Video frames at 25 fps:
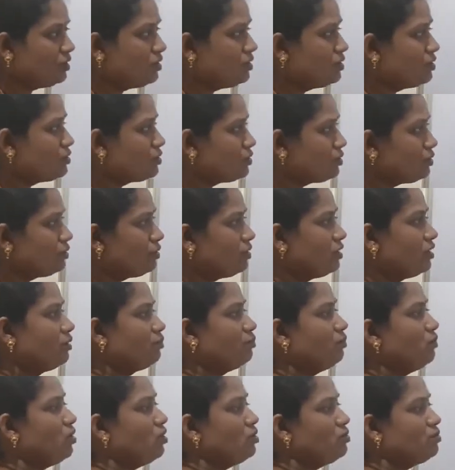So the
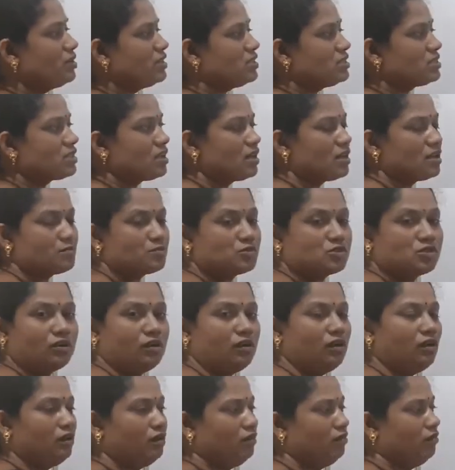Bowmans
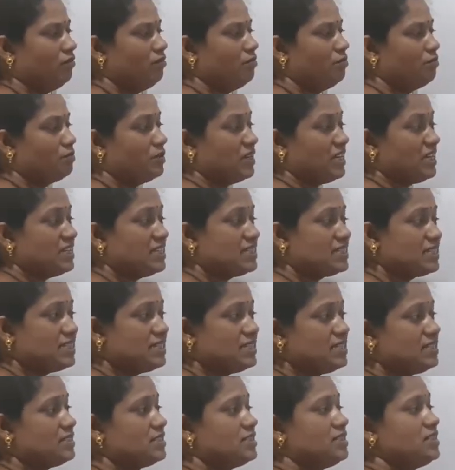capsule,
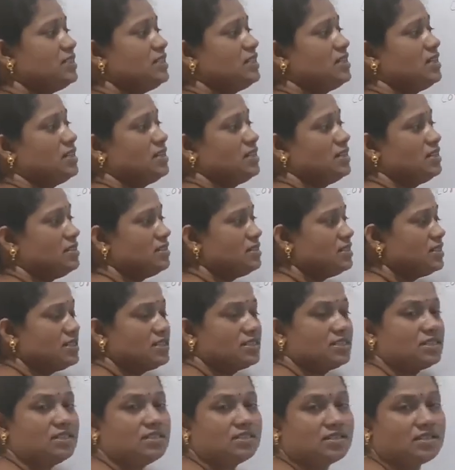PCT,
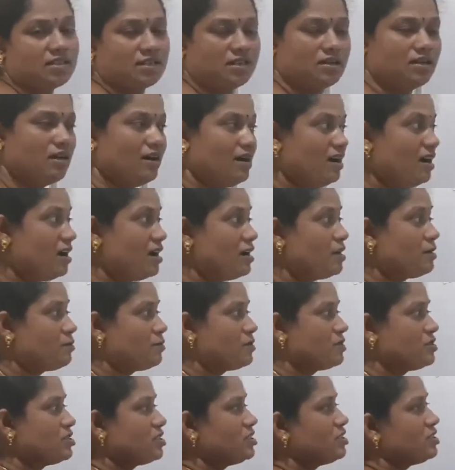DCT are
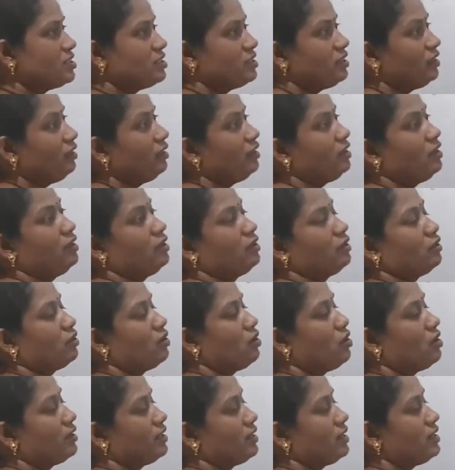present in the
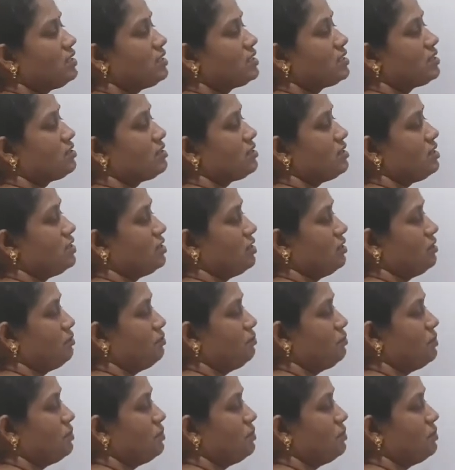cortex region.